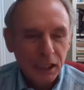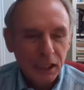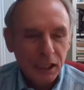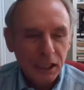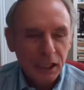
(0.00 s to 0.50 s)

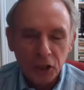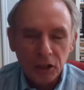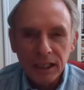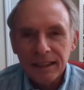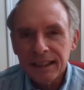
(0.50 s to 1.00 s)
First of
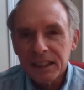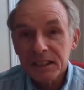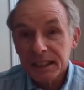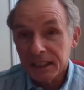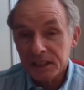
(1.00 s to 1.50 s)
all,
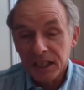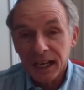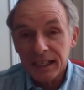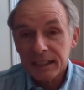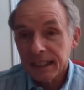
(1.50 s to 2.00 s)
this is
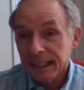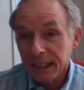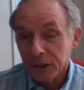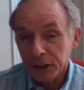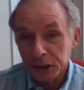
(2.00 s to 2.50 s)
not an
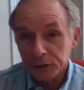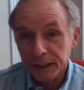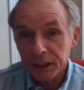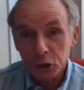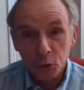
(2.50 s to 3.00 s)

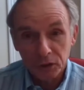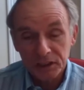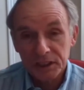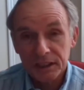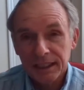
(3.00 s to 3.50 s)
introductory
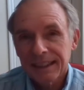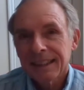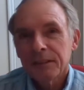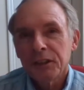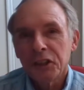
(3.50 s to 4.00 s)
course.
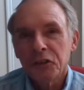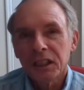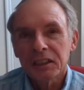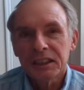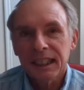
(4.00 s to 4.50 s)
If
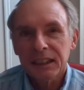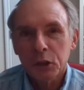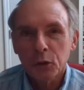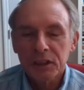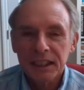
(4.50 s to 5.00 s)
you check
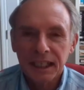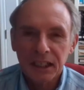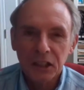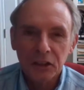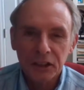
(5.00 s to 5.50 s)
the course
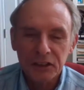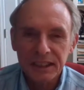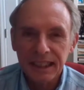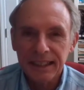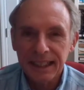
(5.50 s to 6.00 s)
catalog, you'll
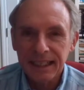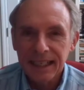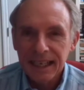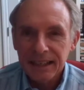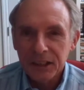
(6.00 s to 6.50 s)
see that
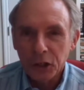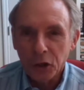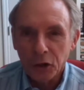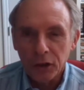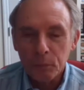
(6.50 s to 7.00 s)
there
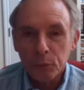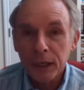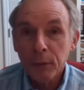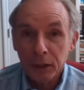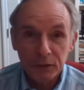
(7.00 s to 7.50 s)
are
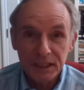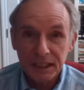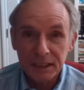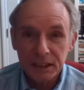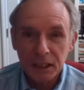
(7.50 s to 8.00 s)

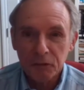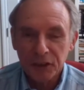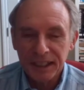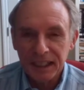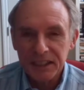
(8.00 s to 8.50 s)
prerequisites
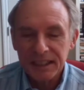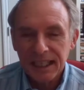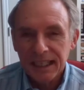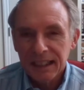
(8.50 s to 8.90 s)
for this.